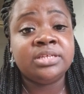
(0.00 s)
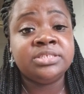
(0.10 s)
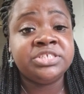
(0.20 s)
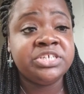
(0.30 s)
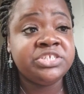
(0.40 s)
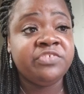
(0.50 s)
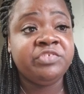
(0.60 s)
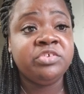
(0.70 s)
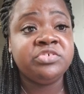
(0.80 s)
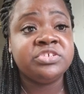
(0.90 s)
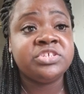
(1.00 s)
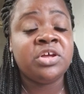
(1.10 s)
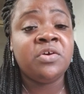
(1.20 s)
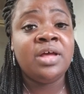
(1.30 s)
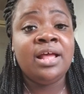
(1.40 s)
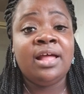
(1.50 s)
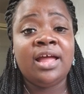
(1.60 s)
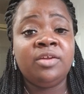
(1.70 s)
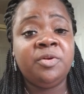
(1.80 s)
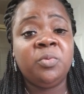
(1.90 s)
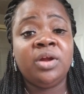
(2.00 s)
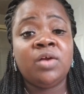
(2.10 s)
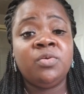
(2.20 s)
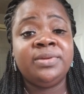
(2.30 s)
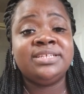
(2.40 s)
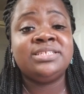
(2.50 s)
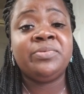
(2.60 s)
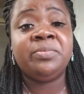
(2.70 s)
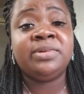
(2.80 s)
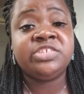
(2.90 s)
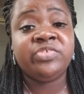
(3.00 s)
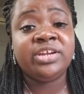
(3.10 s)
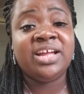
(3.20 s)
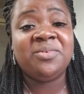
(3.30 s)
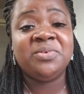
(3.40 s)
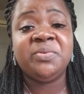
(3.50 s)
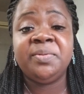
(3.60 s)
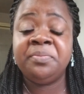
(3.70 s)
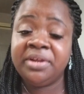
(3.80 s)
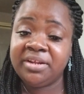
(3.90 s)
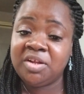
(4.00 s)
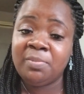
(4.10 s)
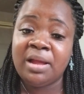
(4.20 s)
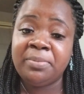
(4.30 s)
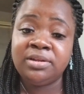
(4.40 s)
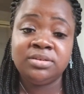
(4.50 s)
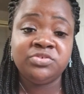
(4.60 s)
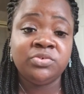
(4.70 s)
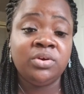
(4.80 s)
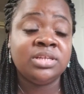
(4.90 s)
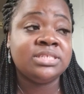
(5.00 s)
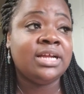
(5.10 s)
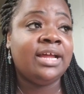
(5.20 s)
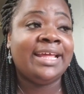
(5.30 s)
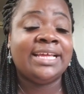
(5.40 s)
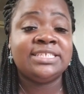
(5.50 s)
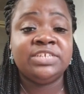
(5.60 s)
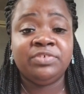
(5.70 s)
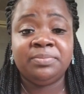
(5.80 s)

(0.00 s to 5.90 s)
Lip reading: judge the future, so I don't know where I would be 7 months from now. Will we be bringing home our bundle of joys? God has different